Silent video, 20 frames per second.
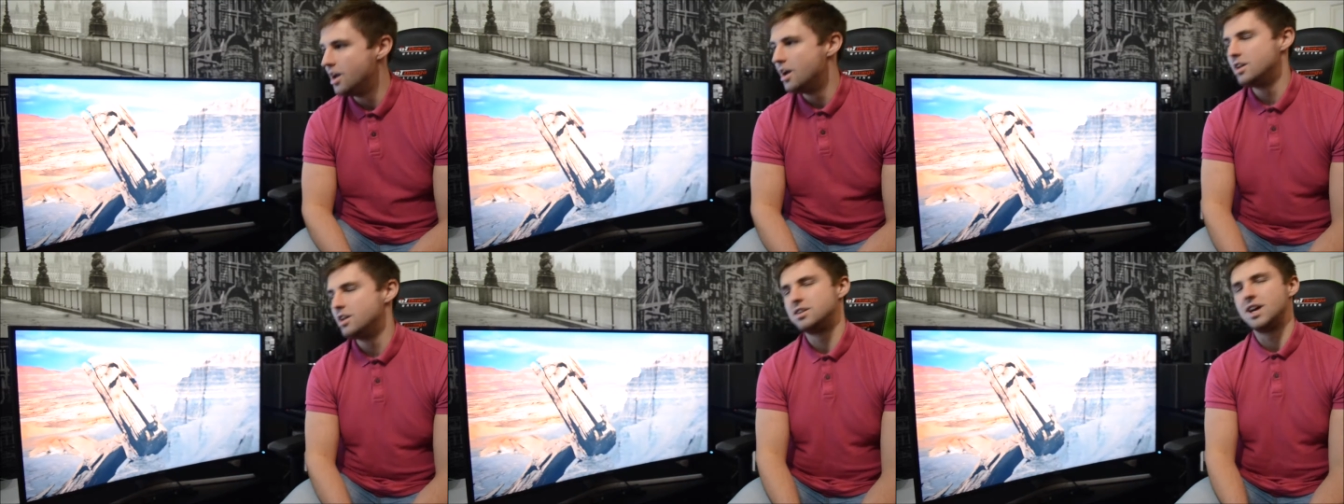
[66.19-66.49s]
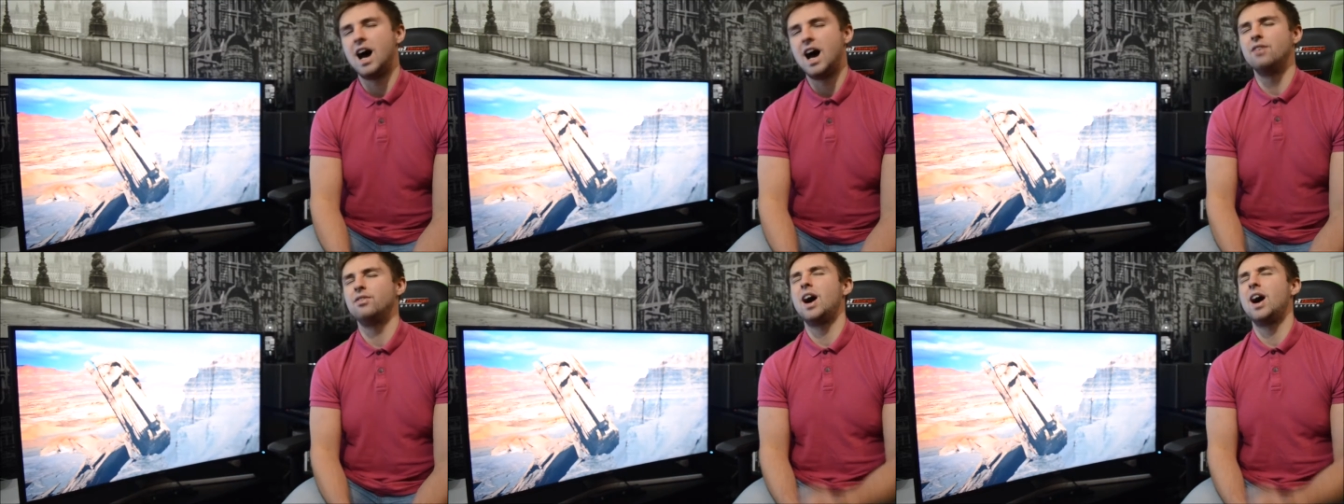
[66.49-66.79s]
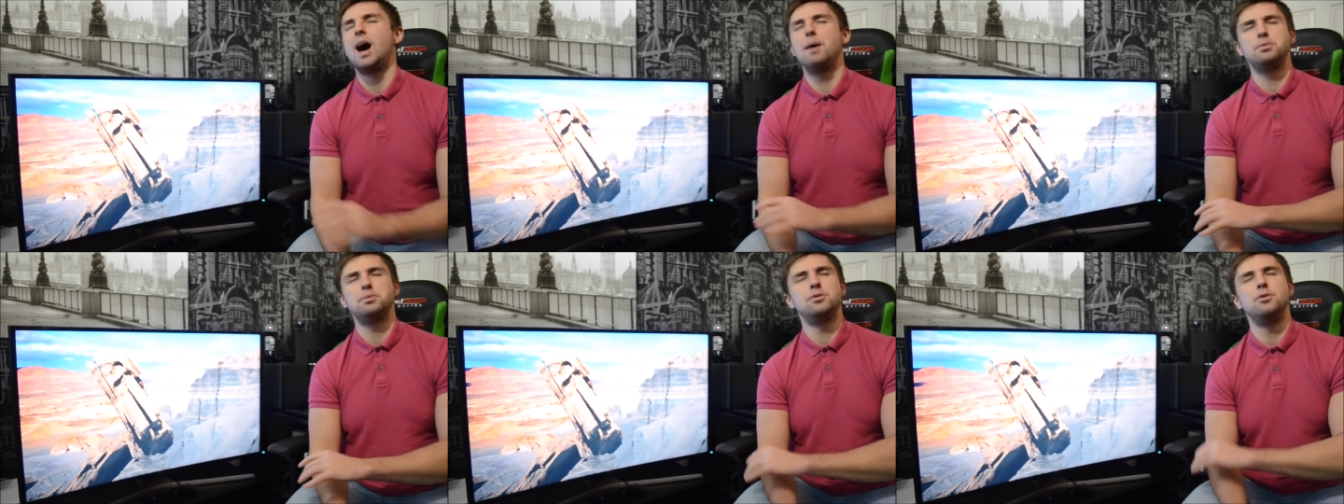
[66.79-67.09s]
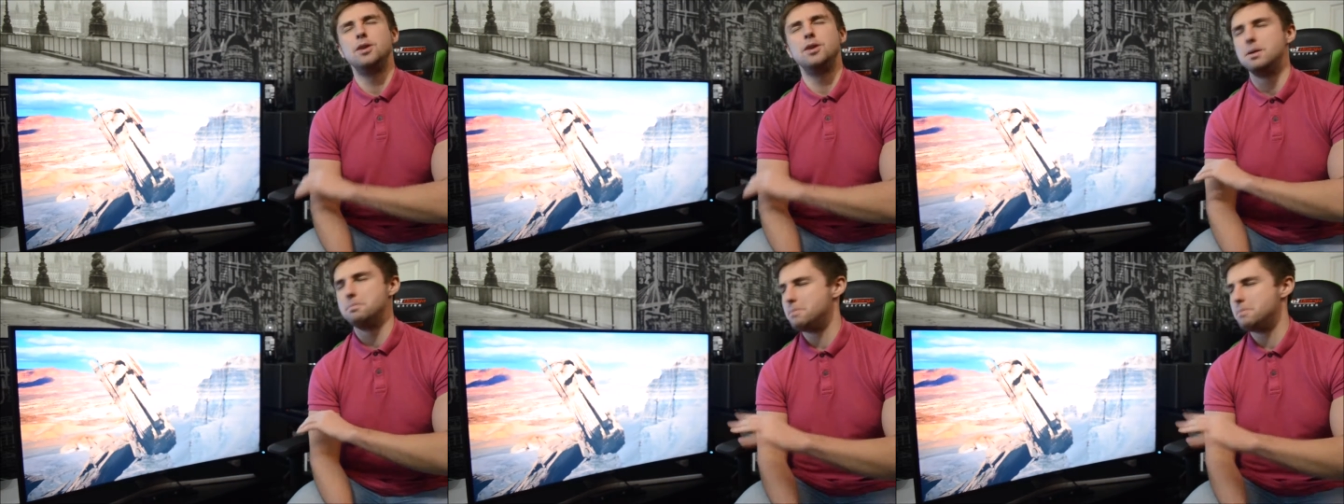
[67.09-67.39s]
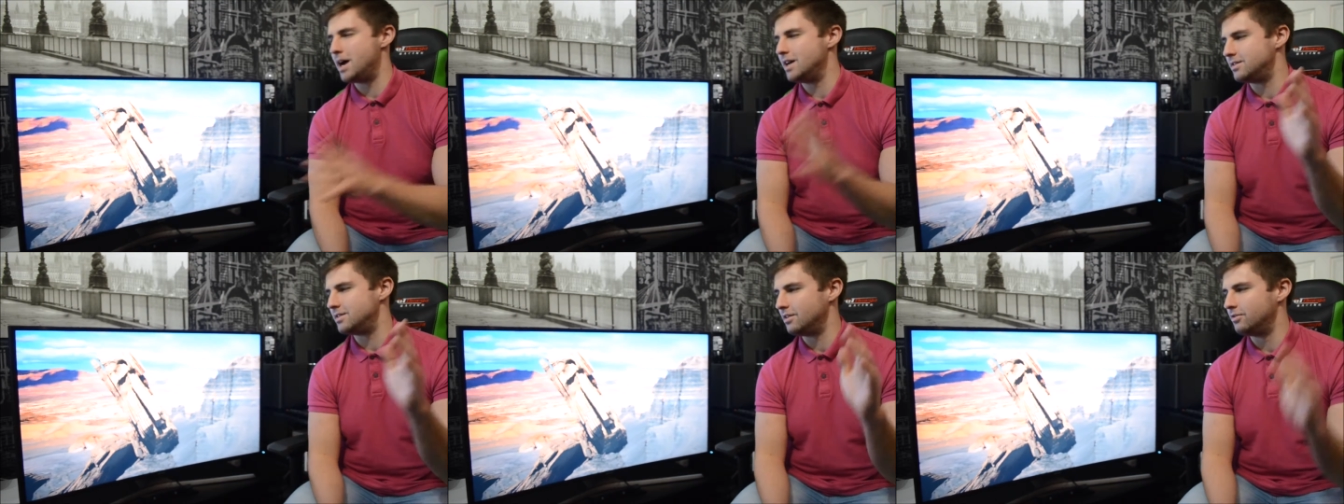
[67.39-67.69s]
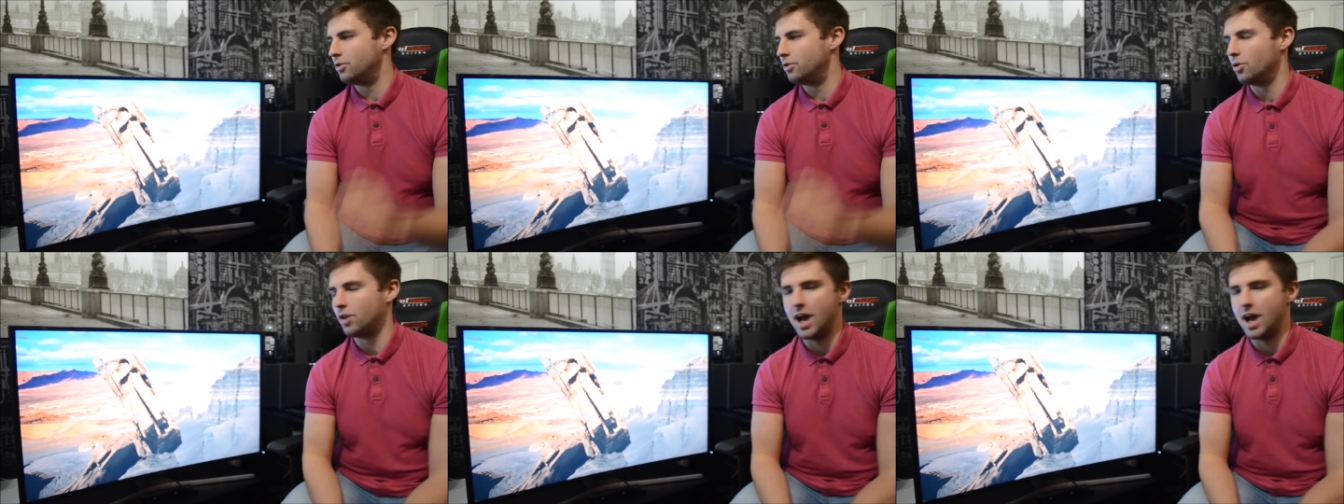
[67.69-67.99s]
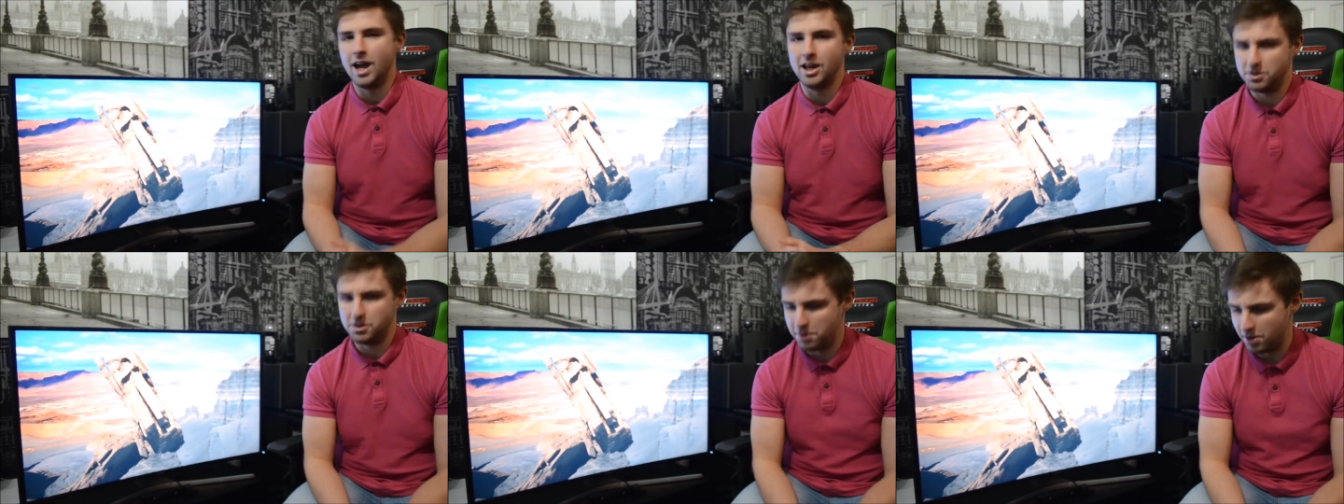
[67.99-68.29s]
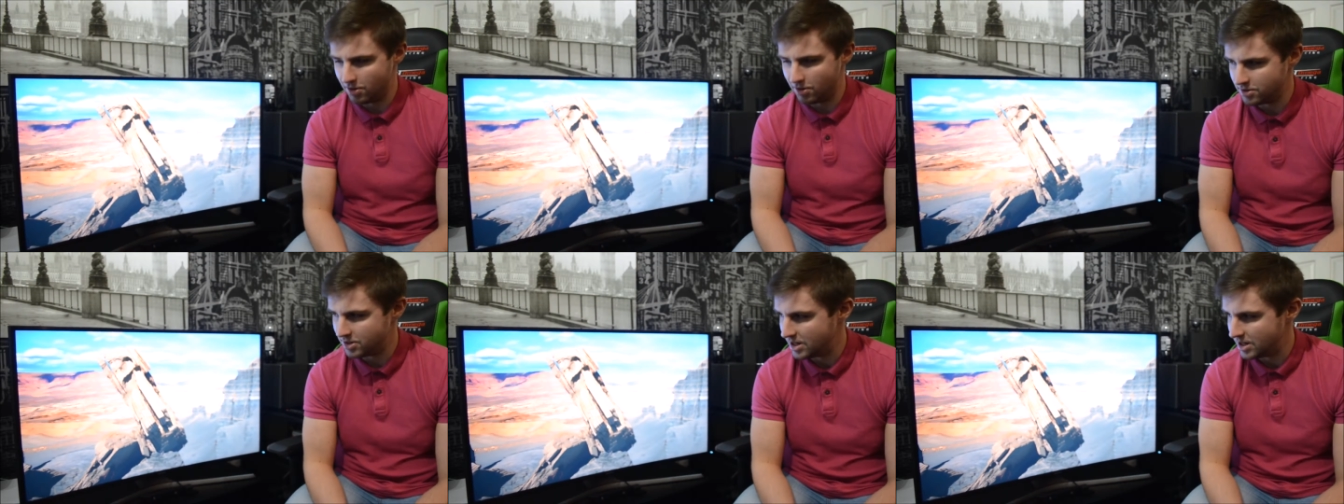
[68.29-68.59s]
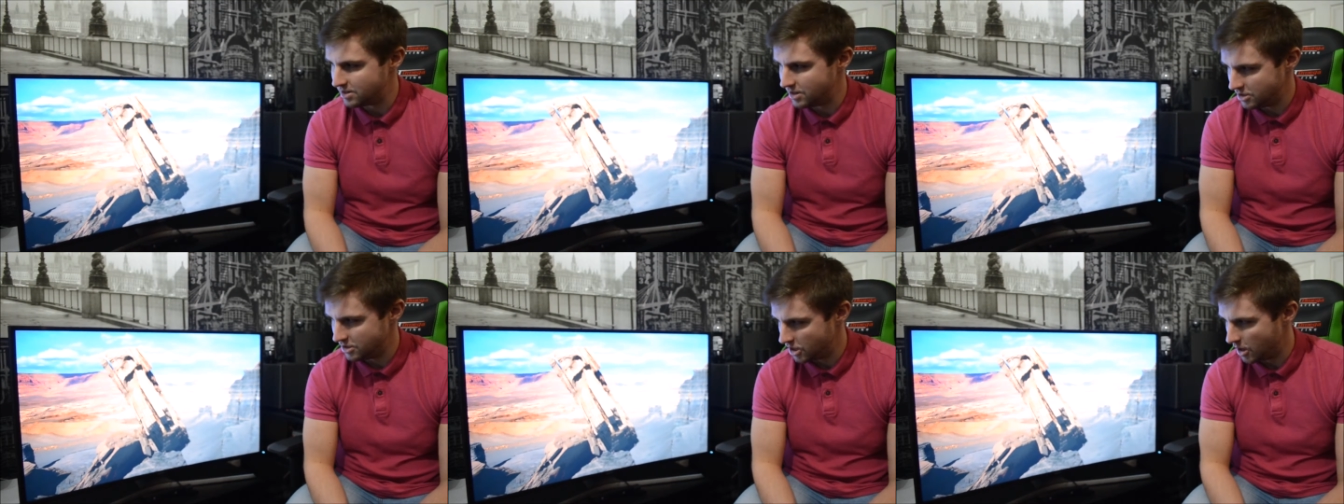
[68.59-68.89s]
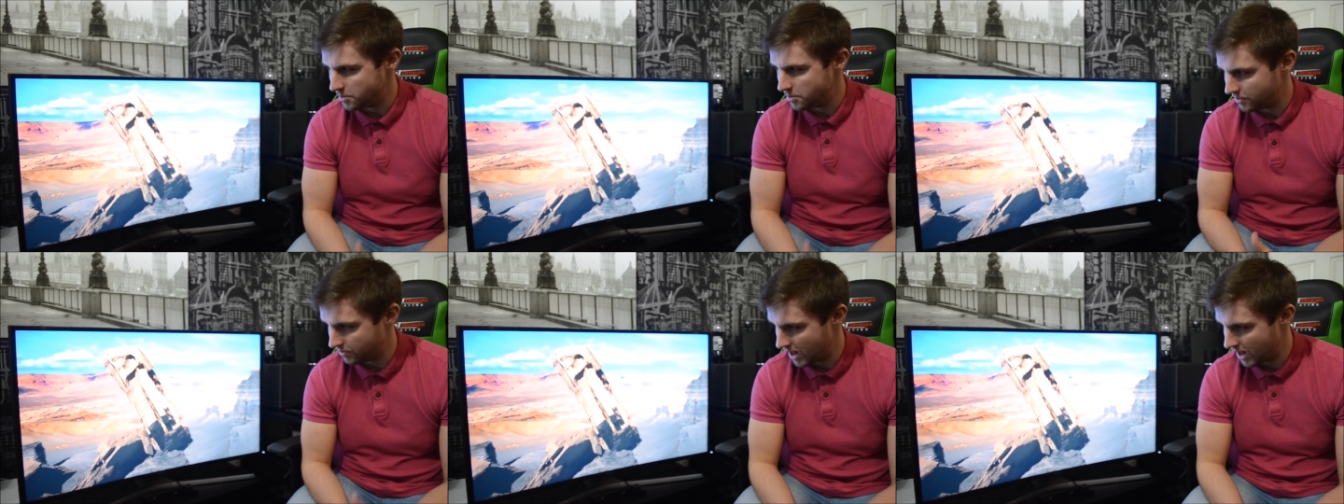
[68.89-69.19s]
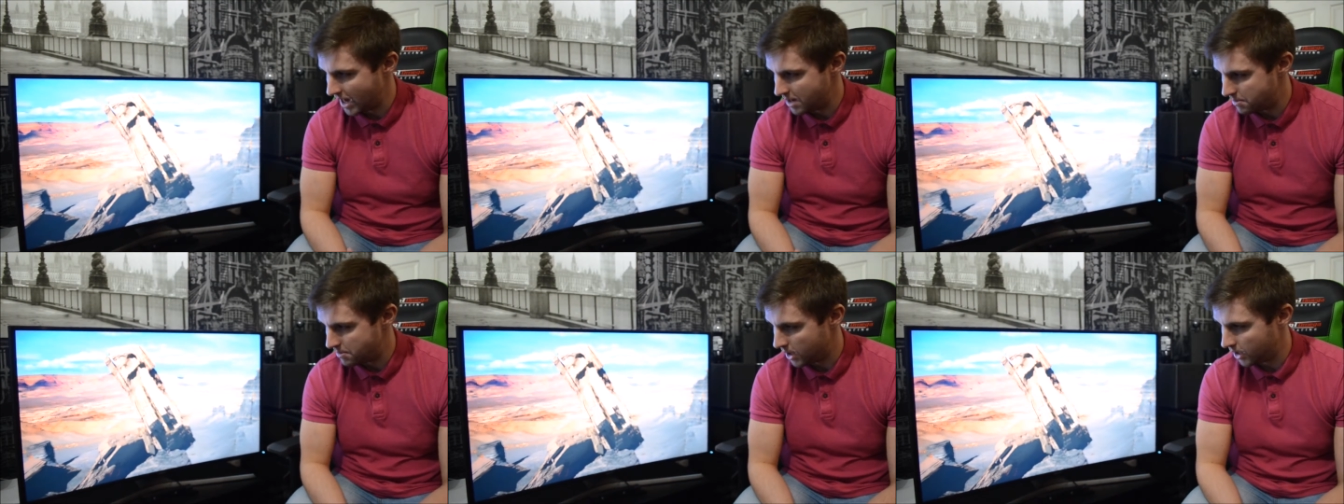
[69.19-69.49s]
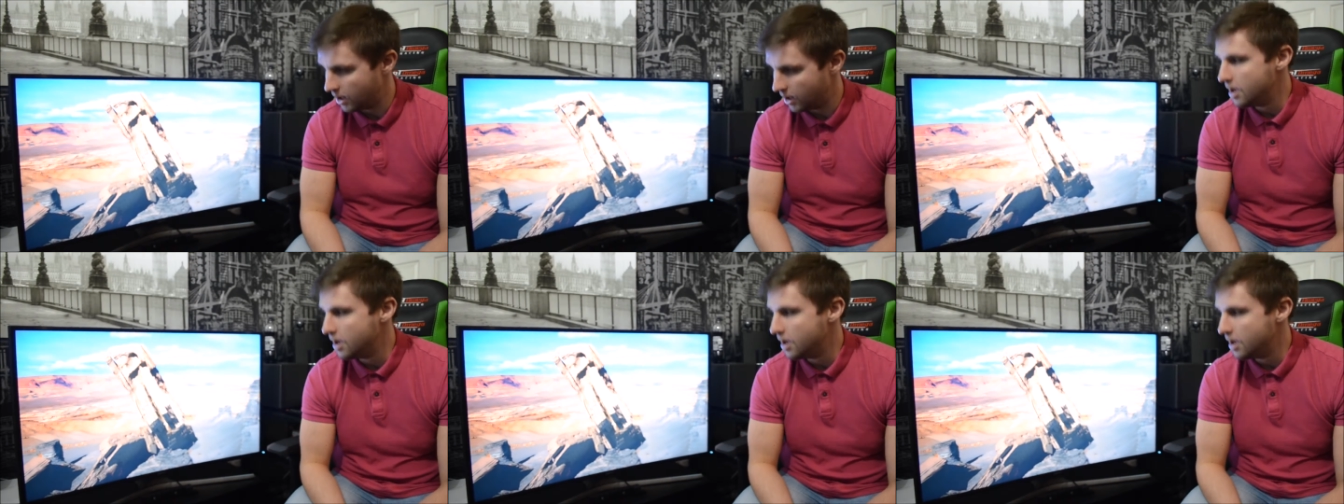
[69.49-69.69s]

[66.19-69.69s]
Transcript: to have absolutely amazing 4K experiences in terms of gaming.